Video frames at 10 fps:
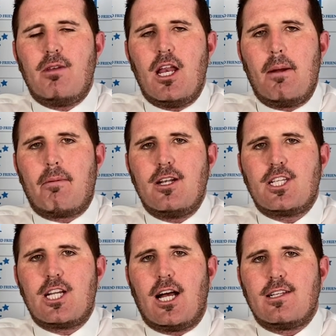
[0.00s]
Prince
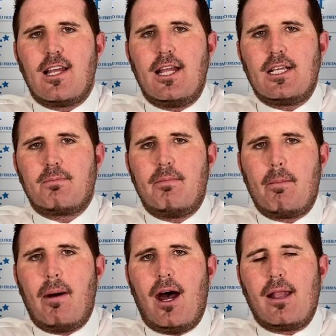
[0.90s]
Charles, I think, is a
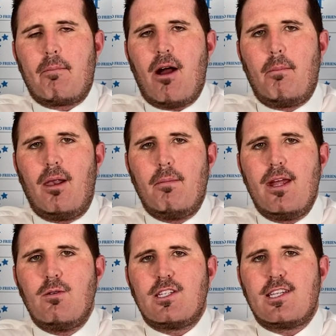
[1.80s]
big part of the problem.
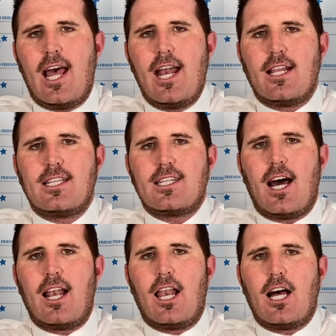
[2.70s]
He was saying at the
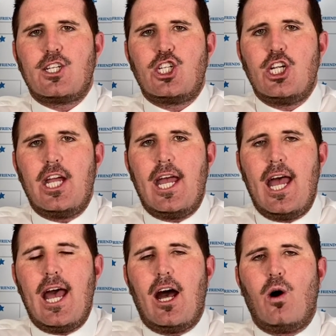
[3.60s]
start of last year
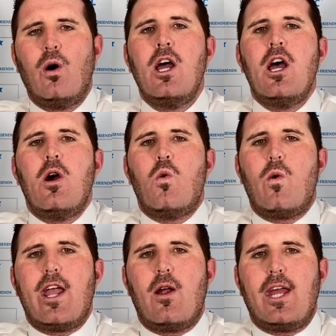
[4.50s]
how
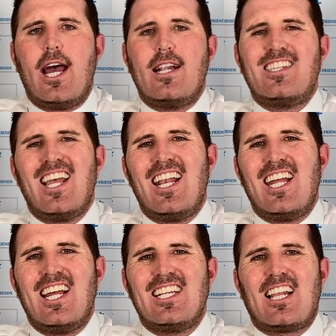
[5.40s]
we only had 10
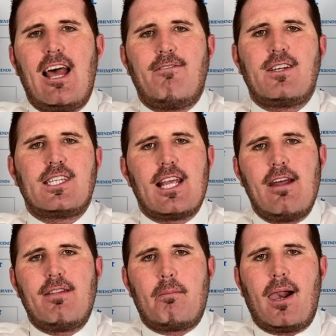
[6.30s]
years left to
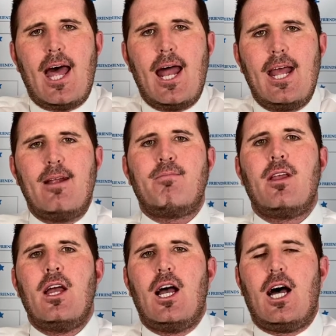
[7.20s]
save the planet,
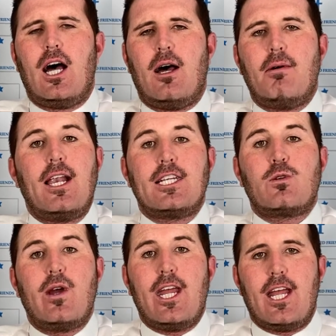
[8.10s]

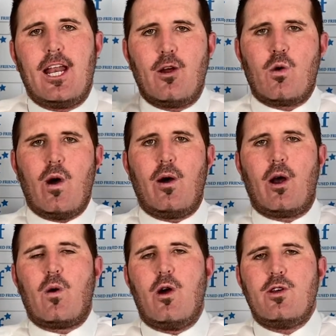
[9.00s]
unless we, quote
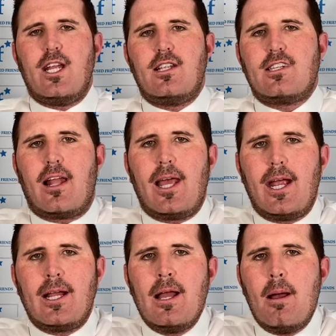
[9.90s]
unquote, did
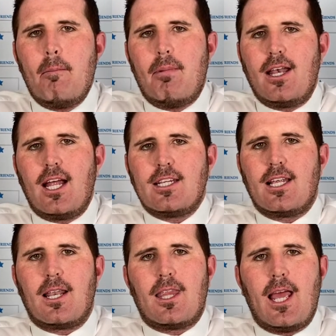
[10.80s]
something, but
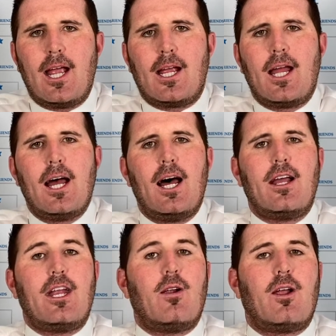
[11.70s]
doesn't think,
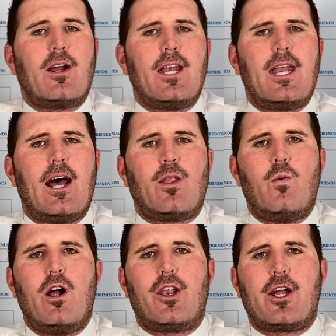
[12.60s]
locking down the
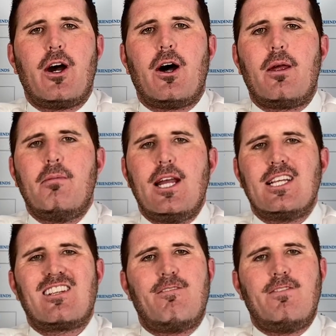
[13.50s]
world economy
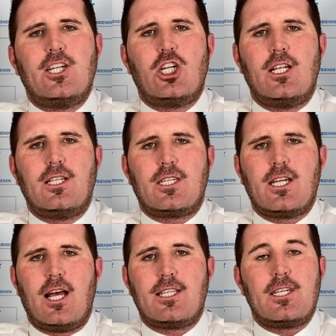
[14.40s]
is sufficient
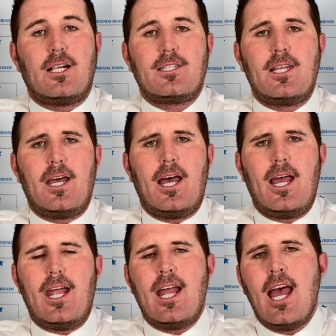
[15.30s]
still
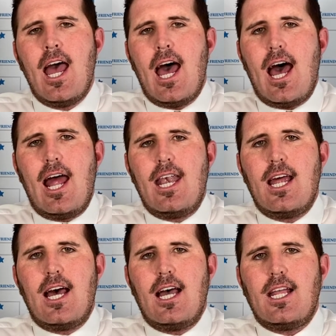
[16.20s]
today. And,
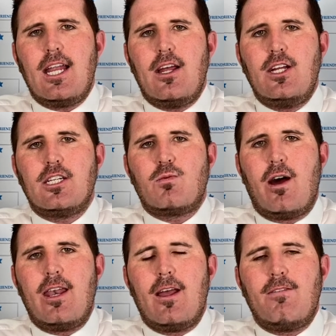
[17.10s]
you just
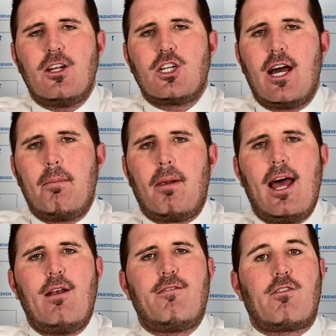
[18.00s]
wonder, if you're trying to
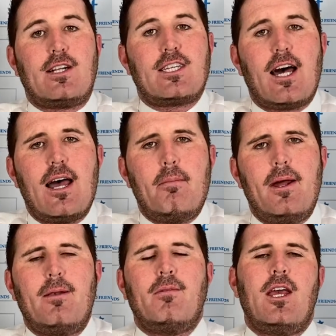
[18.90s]
plan for
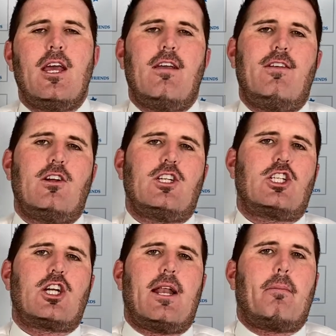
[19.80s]
retirement, if you're
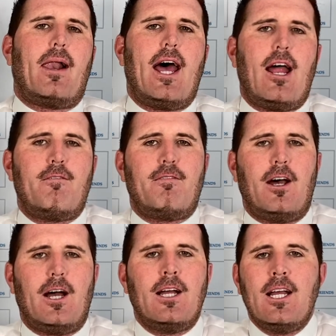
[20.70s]
just trying to plan
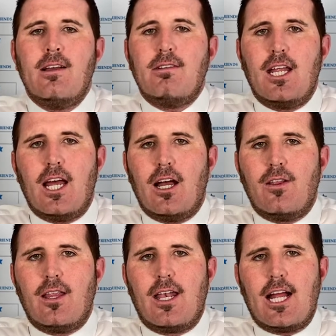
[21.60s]
for,
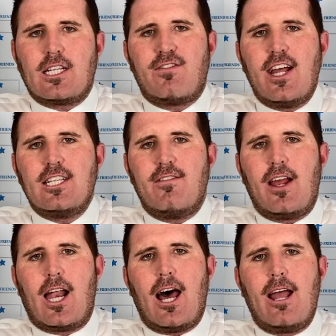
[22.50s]
the next phase of
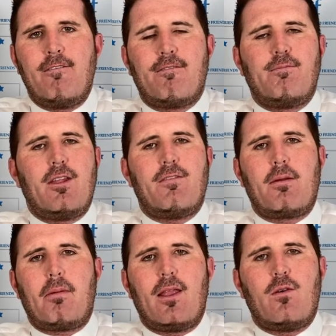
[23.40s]
your life, if
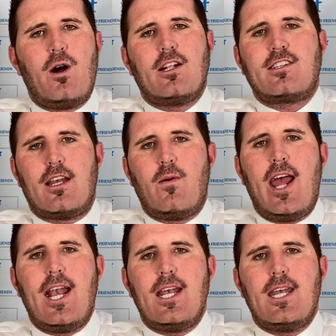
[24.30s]
the world's going to
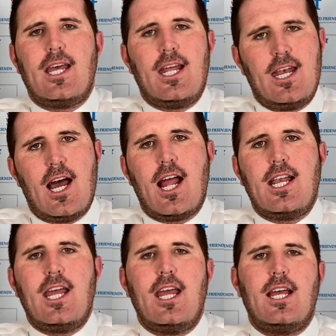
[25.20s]
end in 9
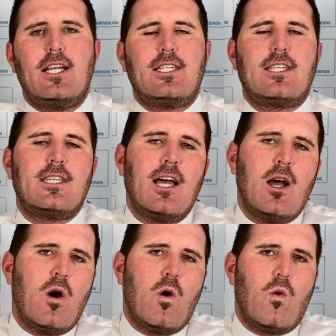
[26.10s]
years,
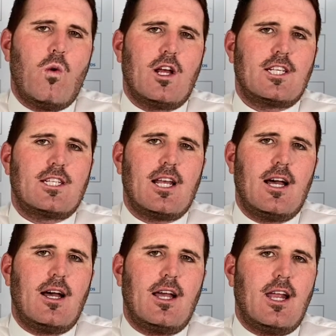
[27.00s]
what's
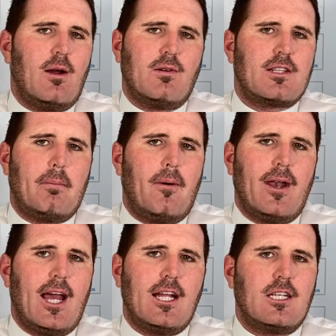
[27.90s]
the
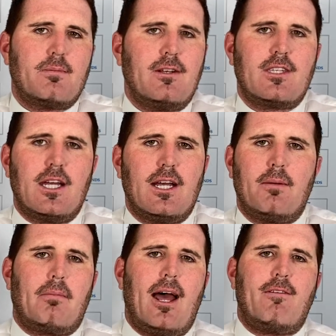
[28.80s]
point? How are you supposed
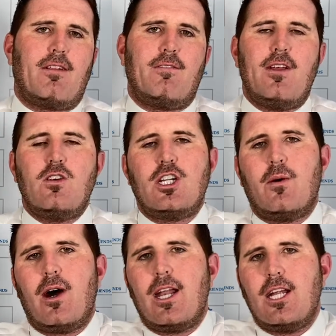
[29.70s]
to plan for the future?
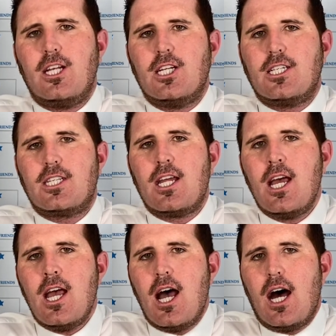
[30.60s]
Why don't you just
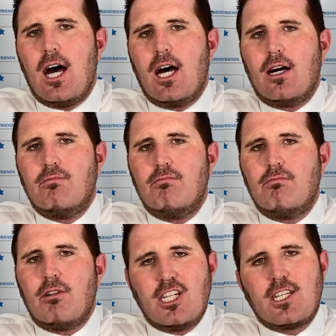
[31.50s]

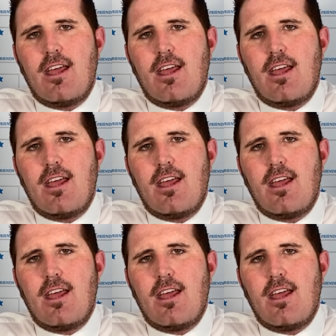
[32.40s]
give